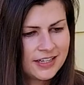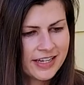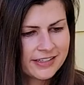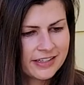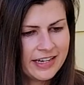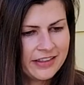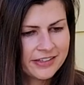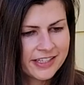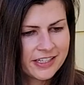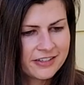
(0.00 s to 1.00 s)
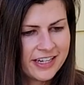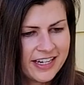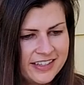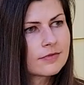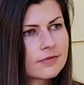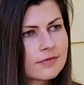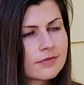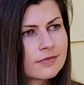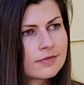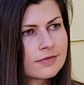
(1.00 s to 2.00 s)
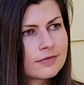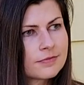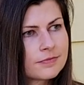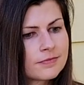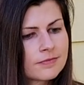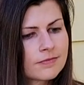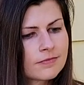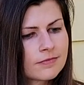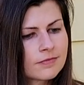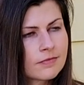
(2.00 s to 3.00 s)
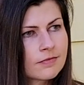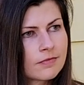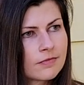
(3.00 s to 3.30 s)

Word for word: okay, so now Heather's gonna try. To me, it's not spicy at all. To